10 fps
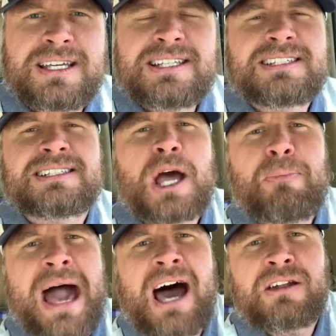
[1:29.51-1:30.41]
Step
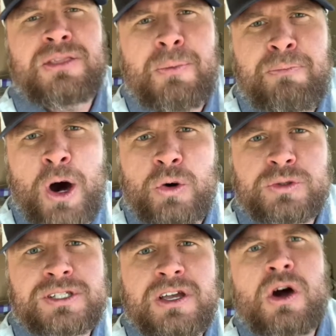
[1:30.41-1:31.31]
out of the
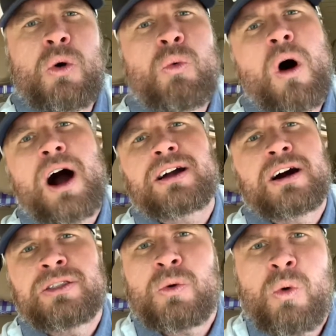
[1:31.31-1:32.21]
boat walk
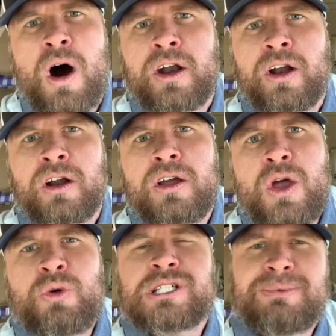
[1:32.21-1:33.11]
on the water,
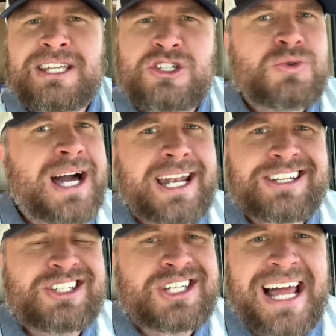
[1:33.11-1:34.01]
which means you got to
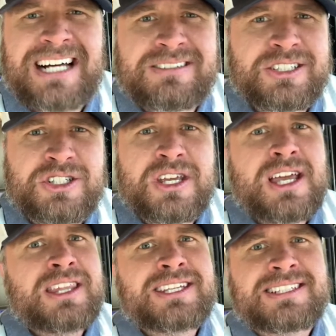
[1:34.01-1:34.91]
challenge
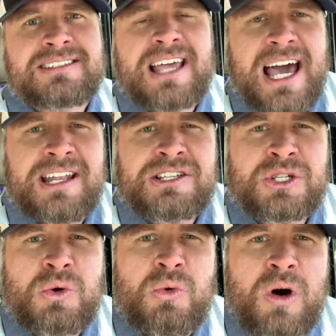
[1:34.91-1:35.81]
the status
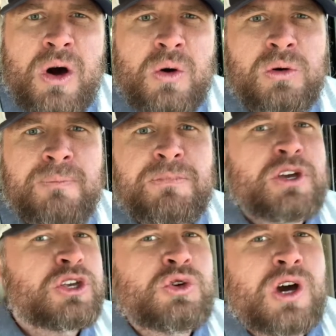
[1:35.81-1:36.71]
quo.
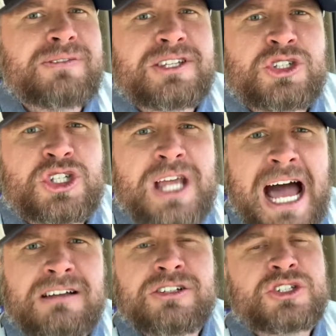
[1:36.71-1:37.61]
You have to
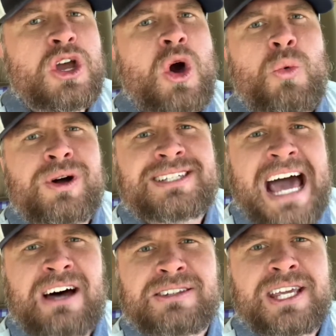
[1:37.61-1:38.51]
challenge what's
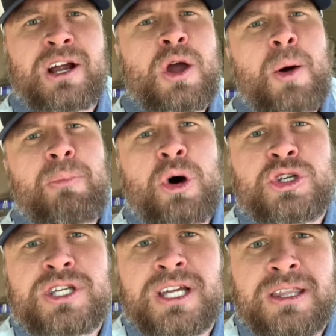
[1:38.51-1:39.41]
out there
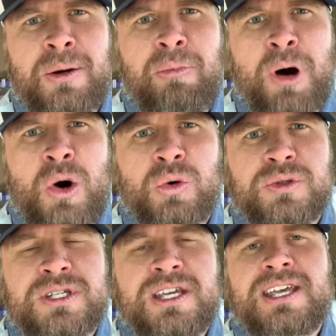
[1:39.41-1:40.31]
pushing the
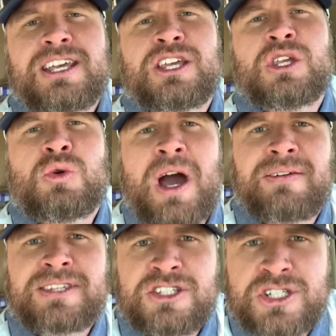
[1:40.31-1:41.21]
boat. You
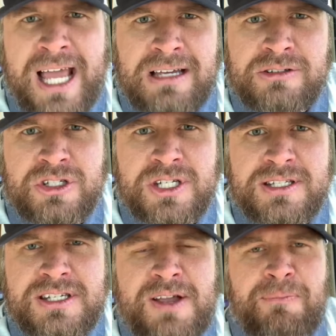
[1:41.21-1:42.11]
have to challenge
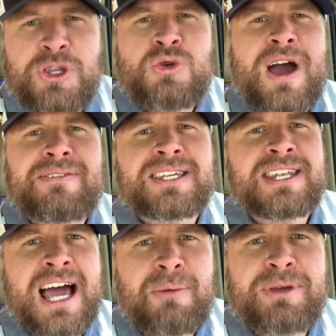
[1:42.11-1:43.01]
it. You have to
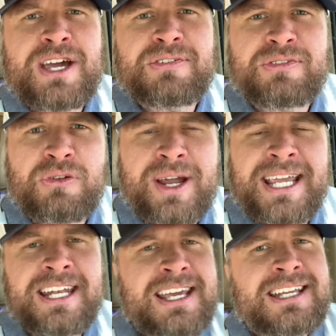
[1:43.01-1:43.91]
not be
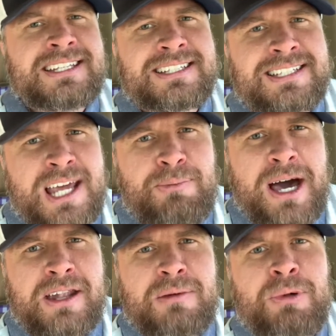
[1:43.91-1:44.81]
afraid to step
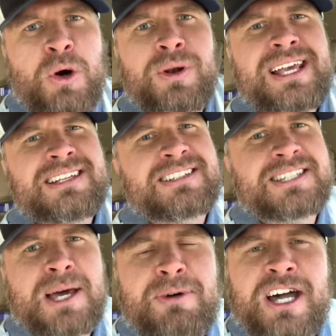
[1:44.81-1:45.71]
out of the boat,
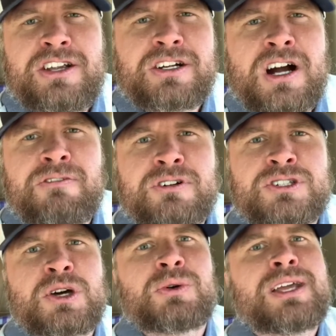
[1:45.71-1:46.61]
step out of your comfort
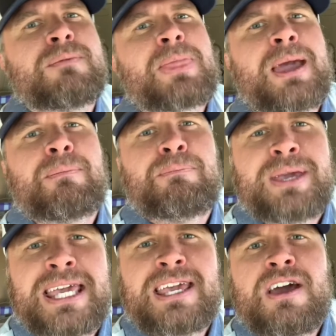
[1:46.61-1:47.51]
zone, and
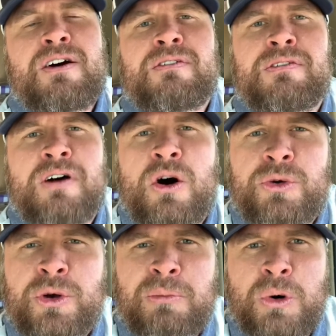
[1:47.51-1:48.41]
be
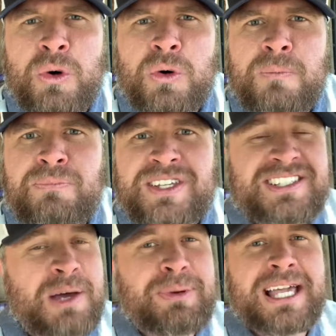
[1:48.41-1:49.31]
vulnerable.
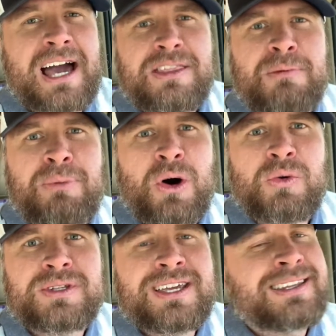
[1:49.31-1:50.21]
Stepping out of the
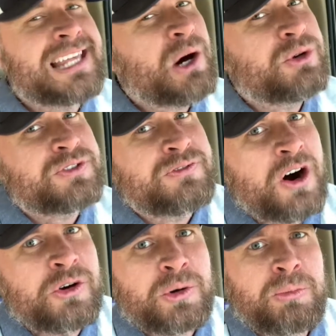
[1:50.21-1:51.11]
boat, that was
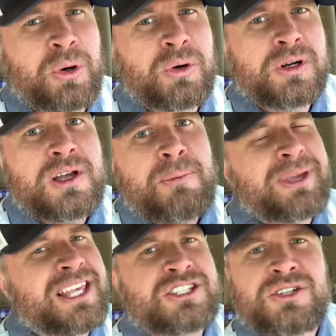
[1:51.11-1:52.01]
vulnerable
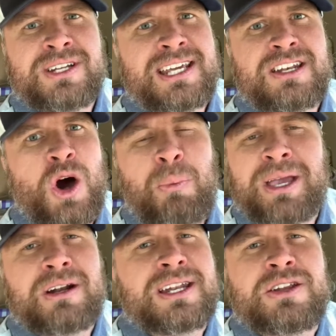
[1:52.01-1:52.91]
because you didn't know.
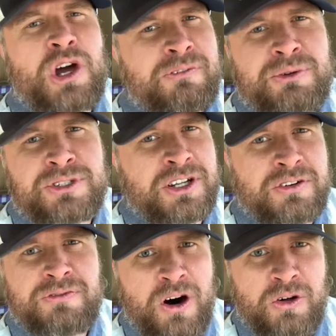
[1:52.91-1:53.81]
Peter didn't know if he was going to
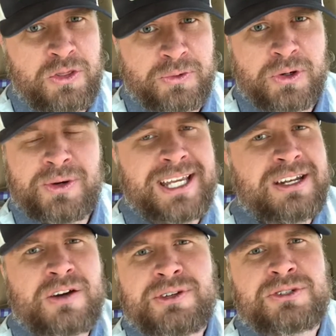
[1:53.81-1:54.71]
fall through. He didn't
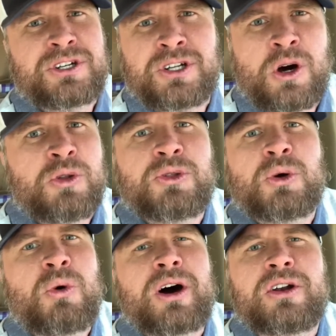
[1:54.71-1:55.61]
know if he was going to go through the
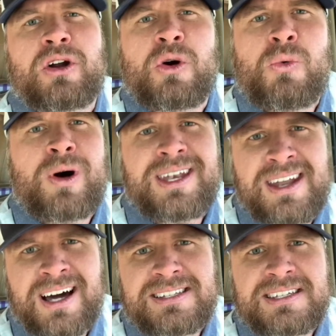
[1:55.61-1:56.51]
water or
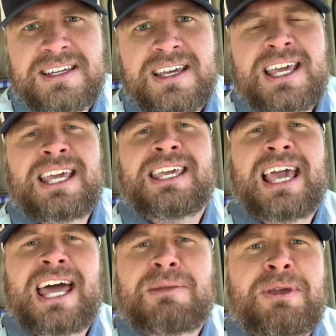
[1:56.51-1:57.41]
whatnot. He
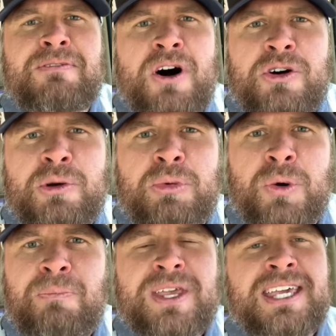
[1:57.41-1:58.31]
had to be
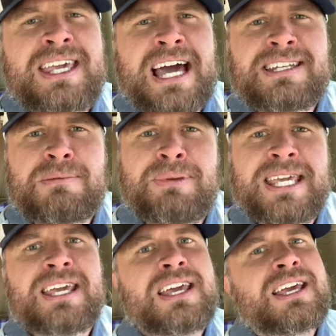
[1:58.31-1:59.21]
vulnerable. He had to
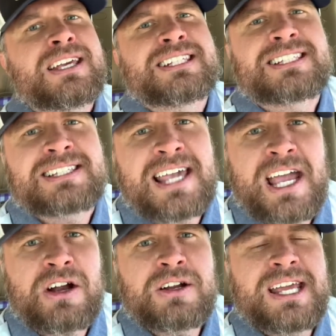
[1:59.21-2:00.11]
be
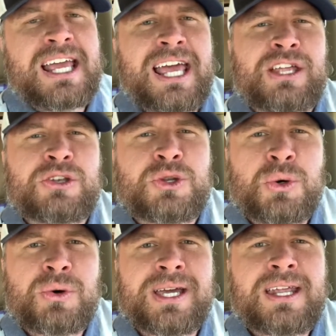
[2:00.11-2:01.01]
scared and
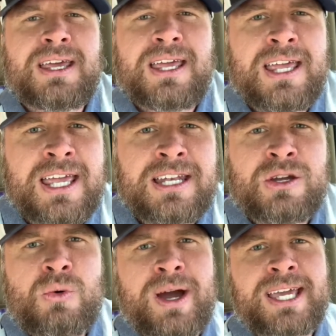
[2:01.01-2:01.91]
do it
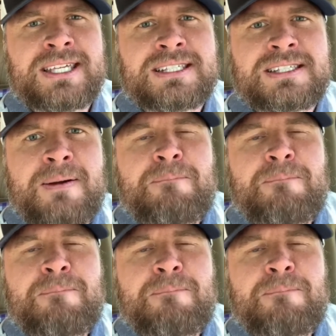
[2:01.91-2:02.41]
anyways.